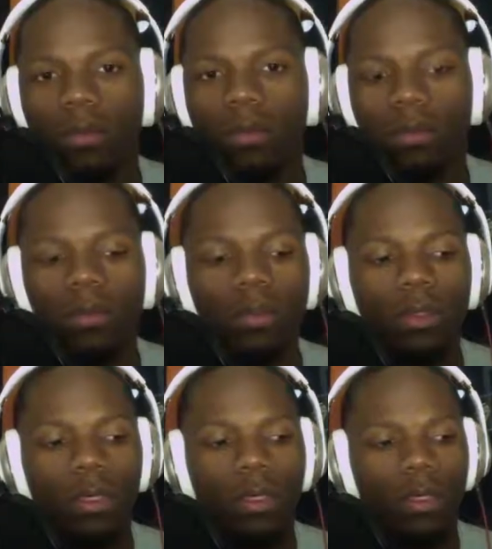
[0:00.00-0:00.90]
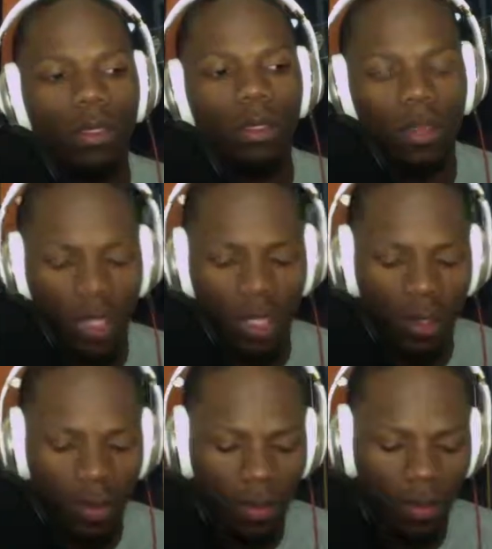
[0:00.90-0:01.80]
maybe we talk about the
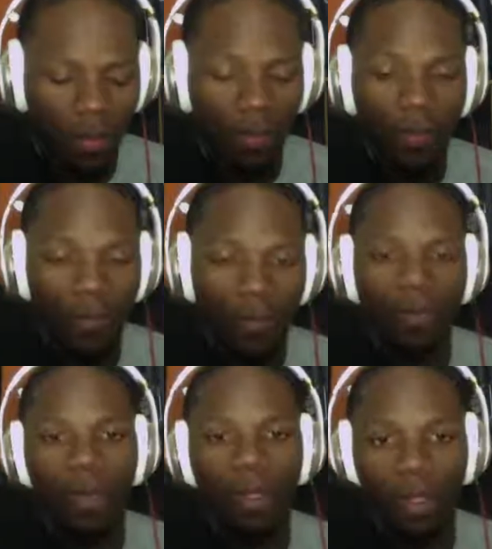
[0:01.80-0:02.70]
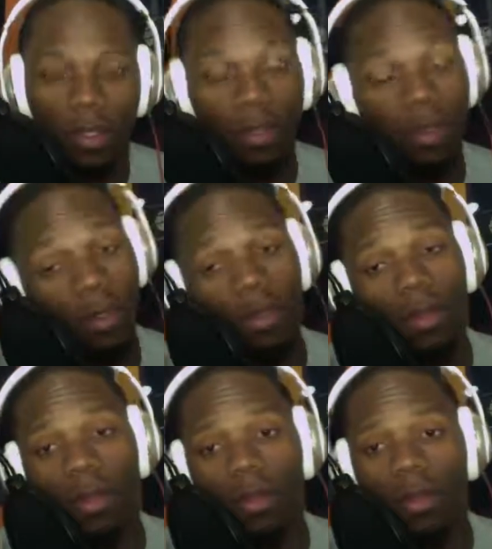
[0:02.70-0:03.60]
media kind of helping some of these guys out.
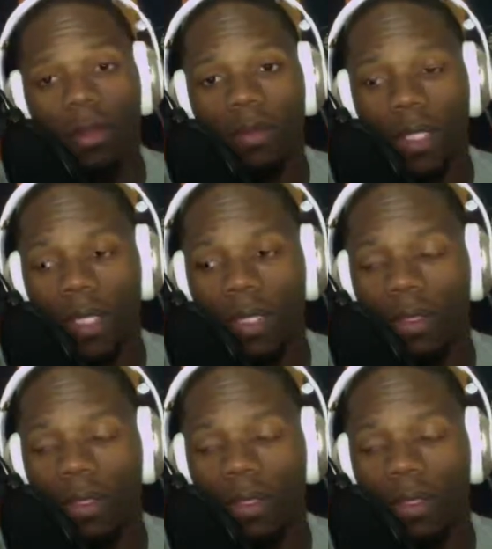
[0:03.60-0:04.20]
Maybe that